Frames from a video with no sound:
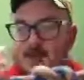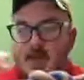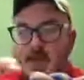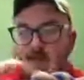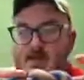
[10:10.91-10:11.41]

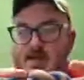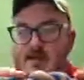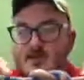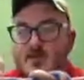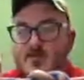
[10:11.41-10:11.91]
and we got the
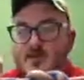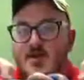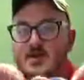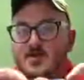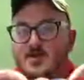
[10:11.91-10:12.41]
two different
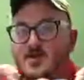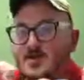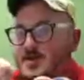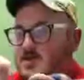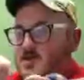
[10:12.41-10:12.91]
colors so
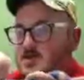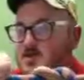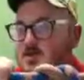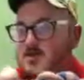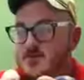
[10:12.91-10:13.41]
you can see the
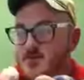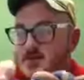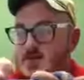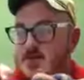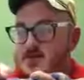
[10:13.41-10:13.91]
two different
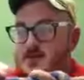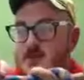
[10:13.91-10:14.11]
lines.